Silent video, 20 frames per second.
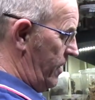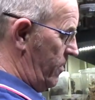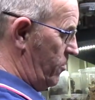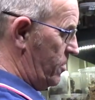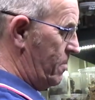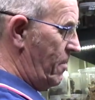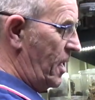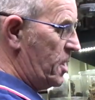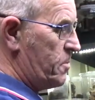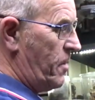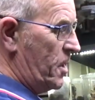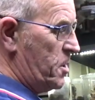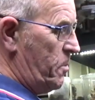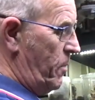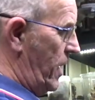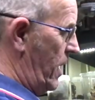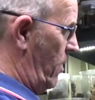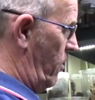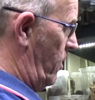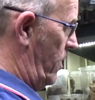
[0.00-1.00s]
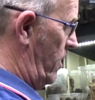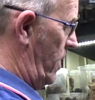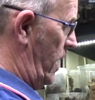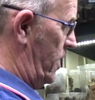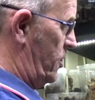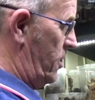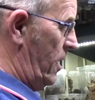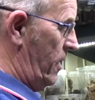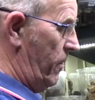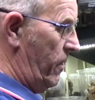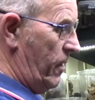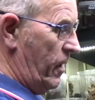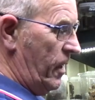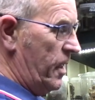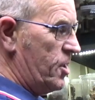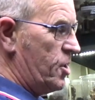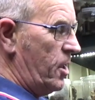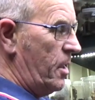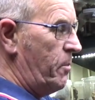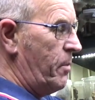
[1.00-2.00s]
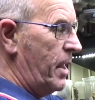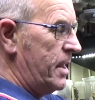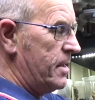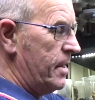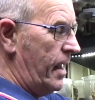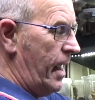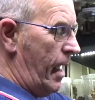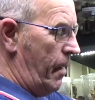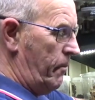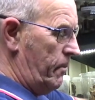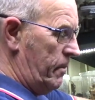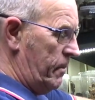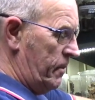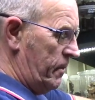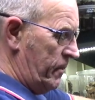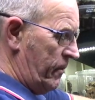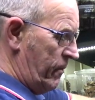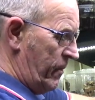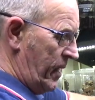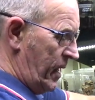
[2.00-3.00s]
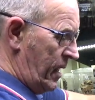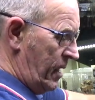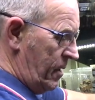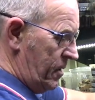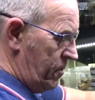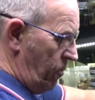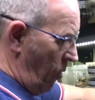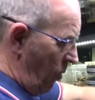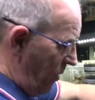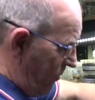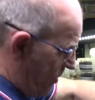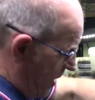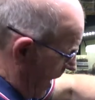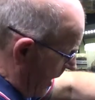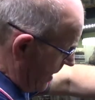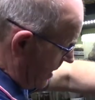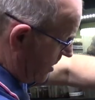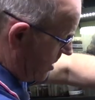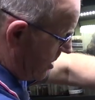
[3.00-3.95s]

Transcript: It was much, much bigger when I actually initially picked it up. But we've cut it